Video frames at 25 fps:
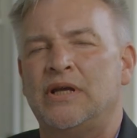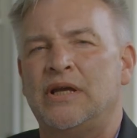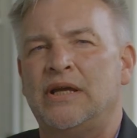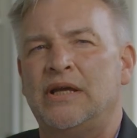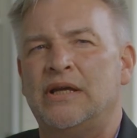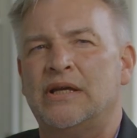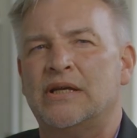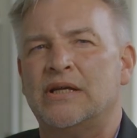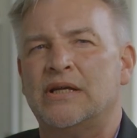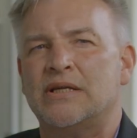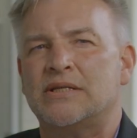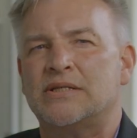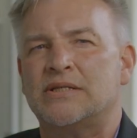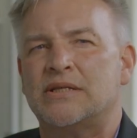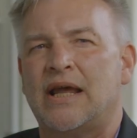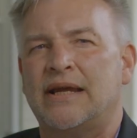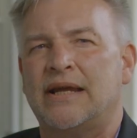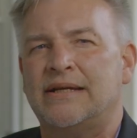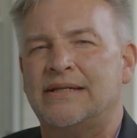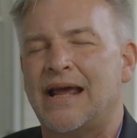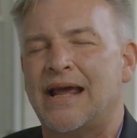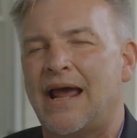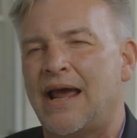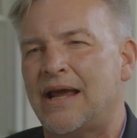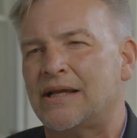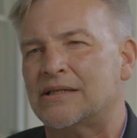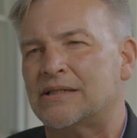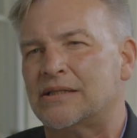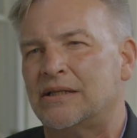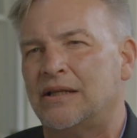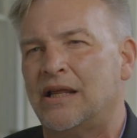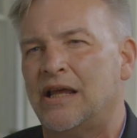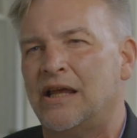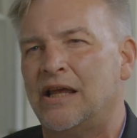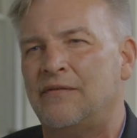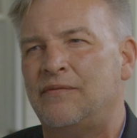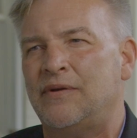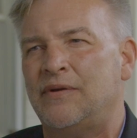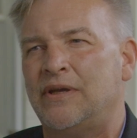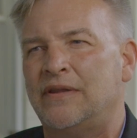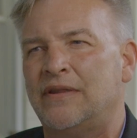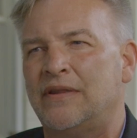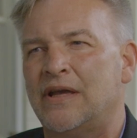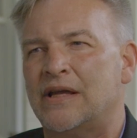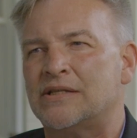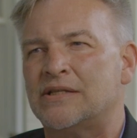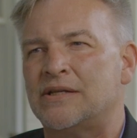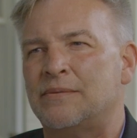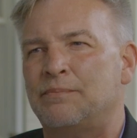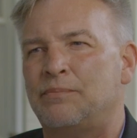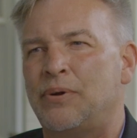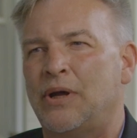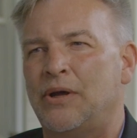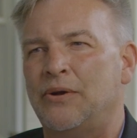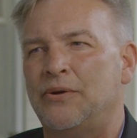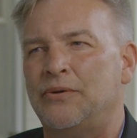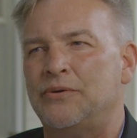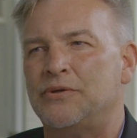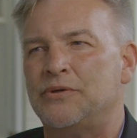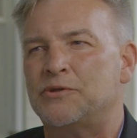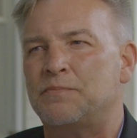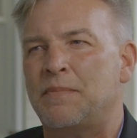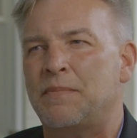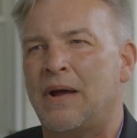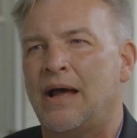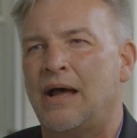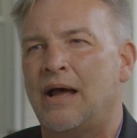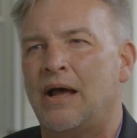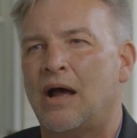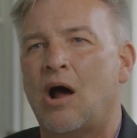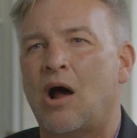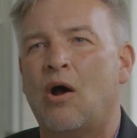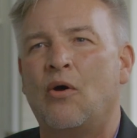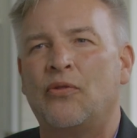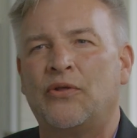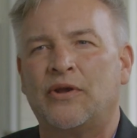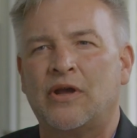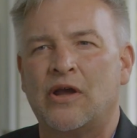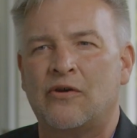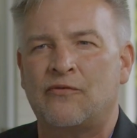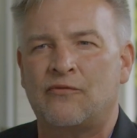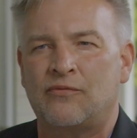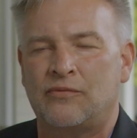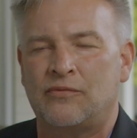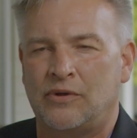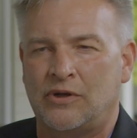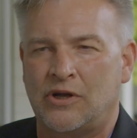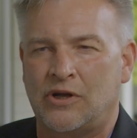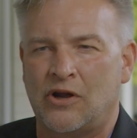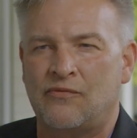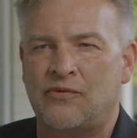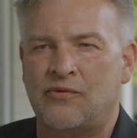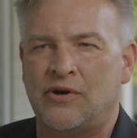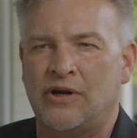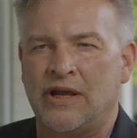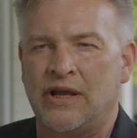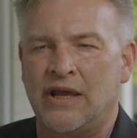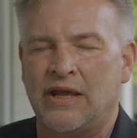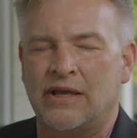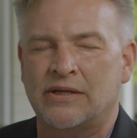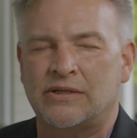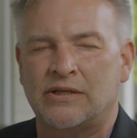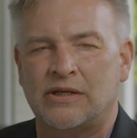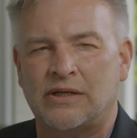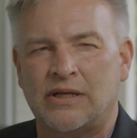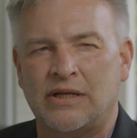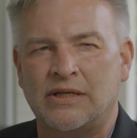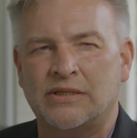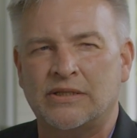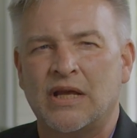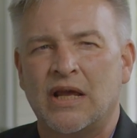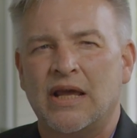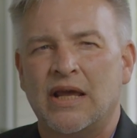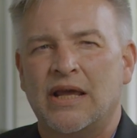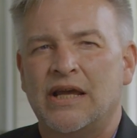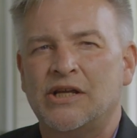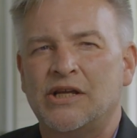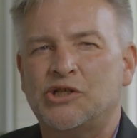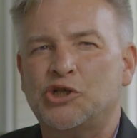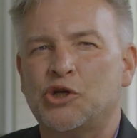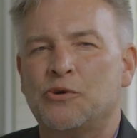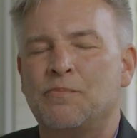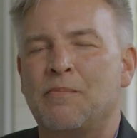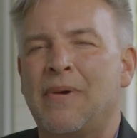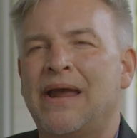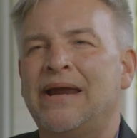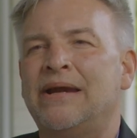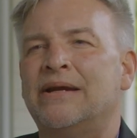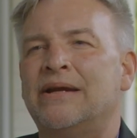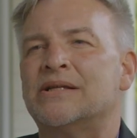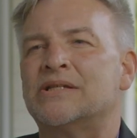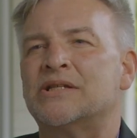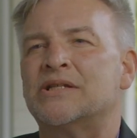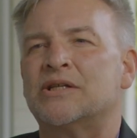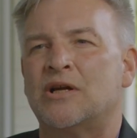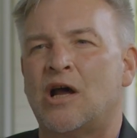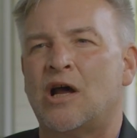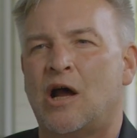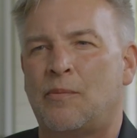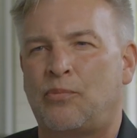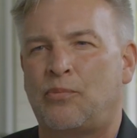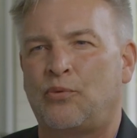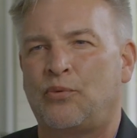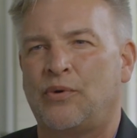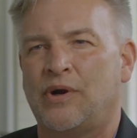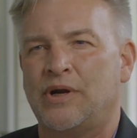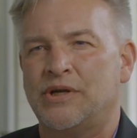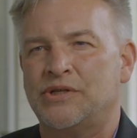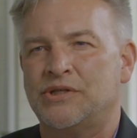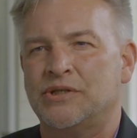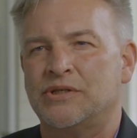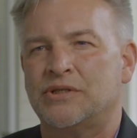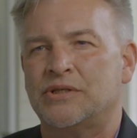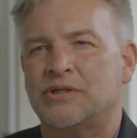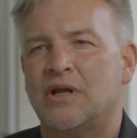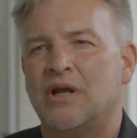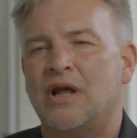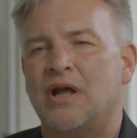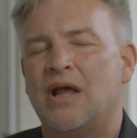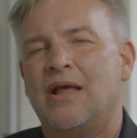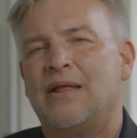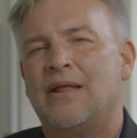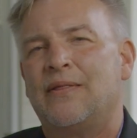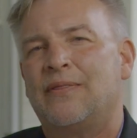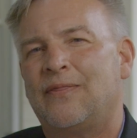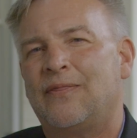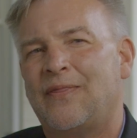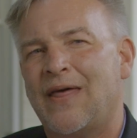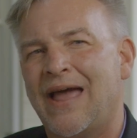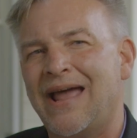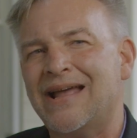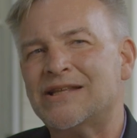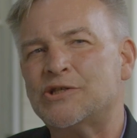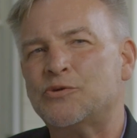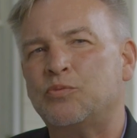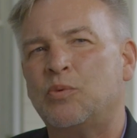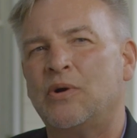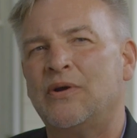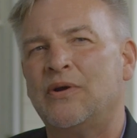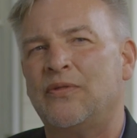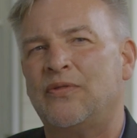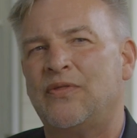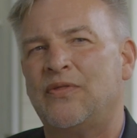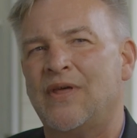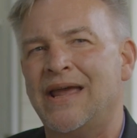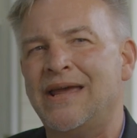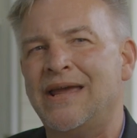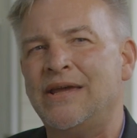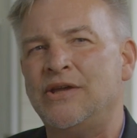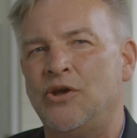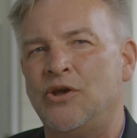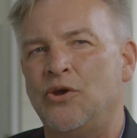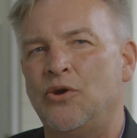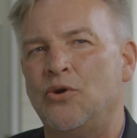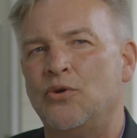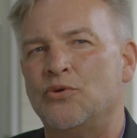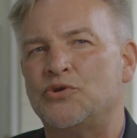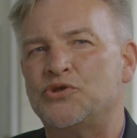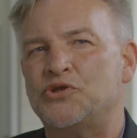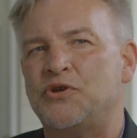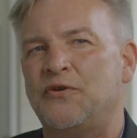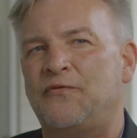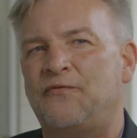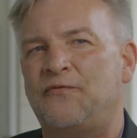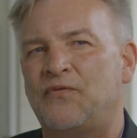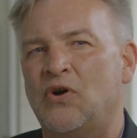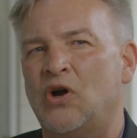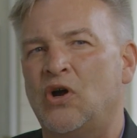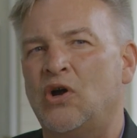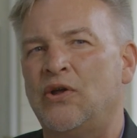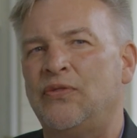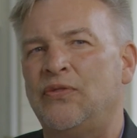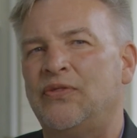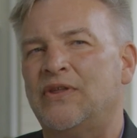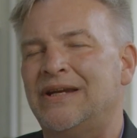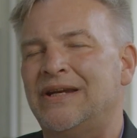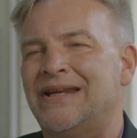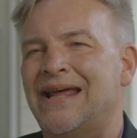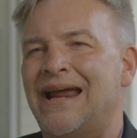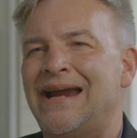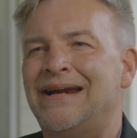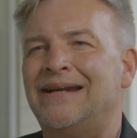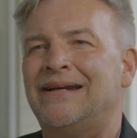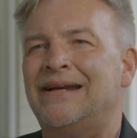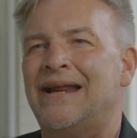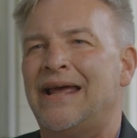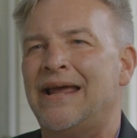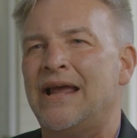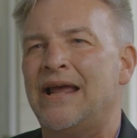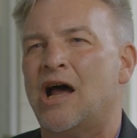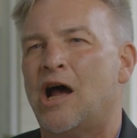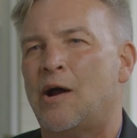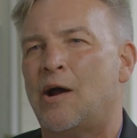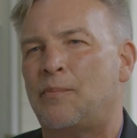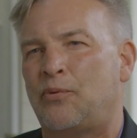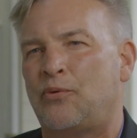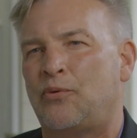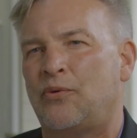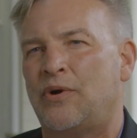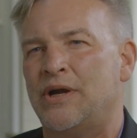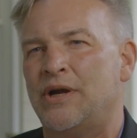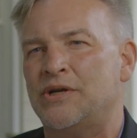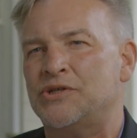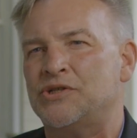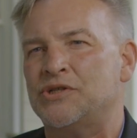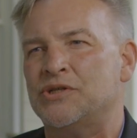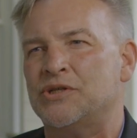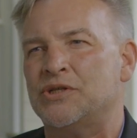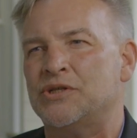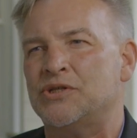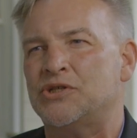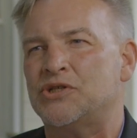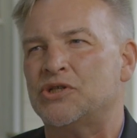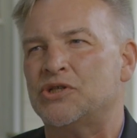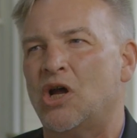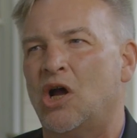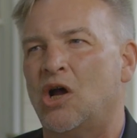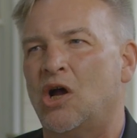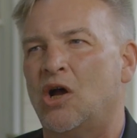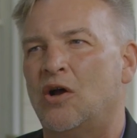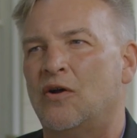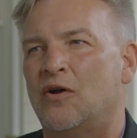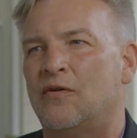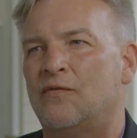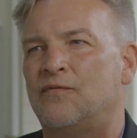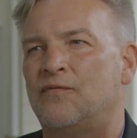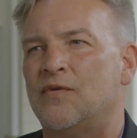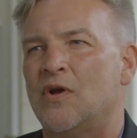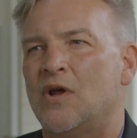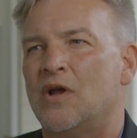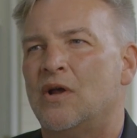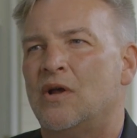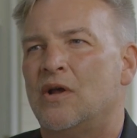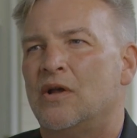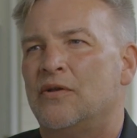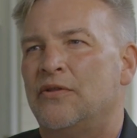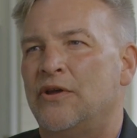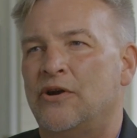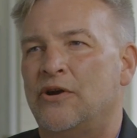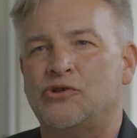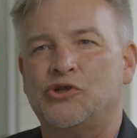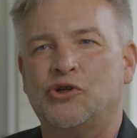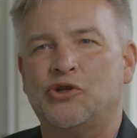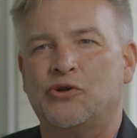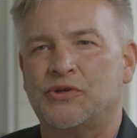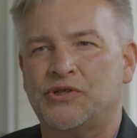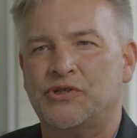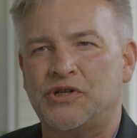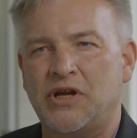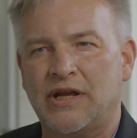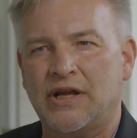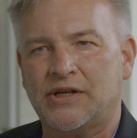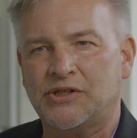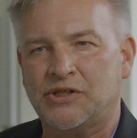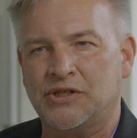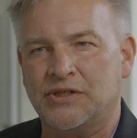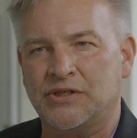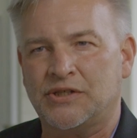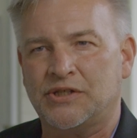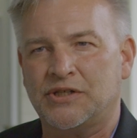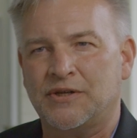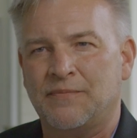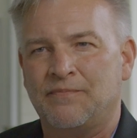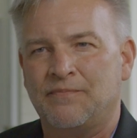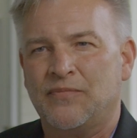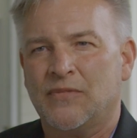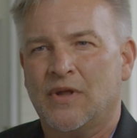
is a tax levy that's imposed by all the governing entities. It's your maintenance and operations. That's what they use to fund the day-to-day operations of their jurisdictions.